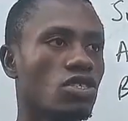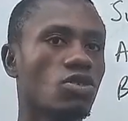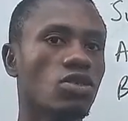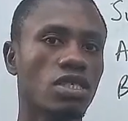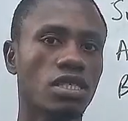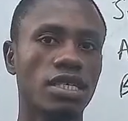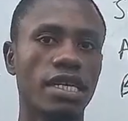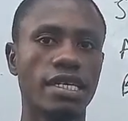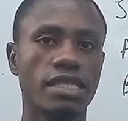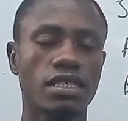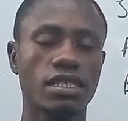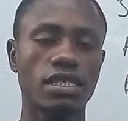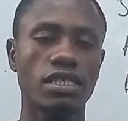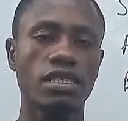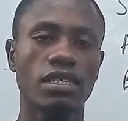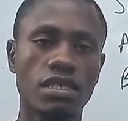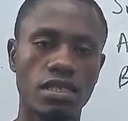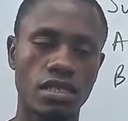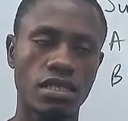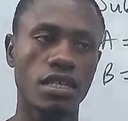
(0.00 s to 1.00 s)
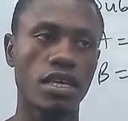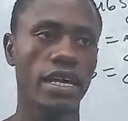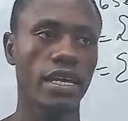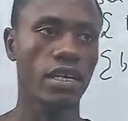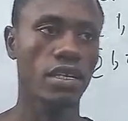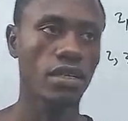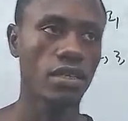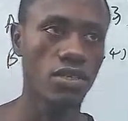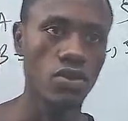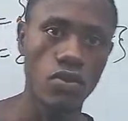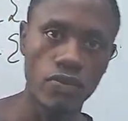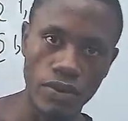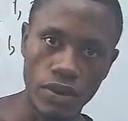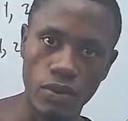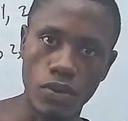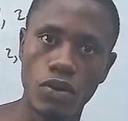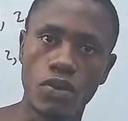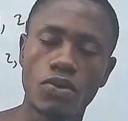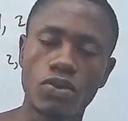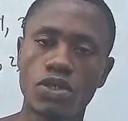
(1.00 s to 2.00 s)
such that it's like the
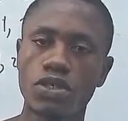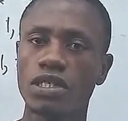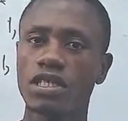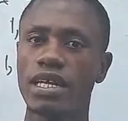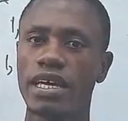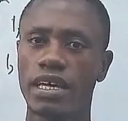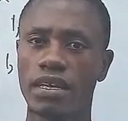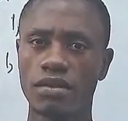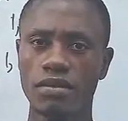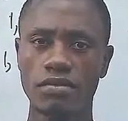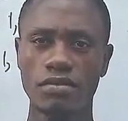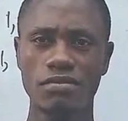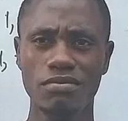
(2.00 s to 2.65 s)
overall, just like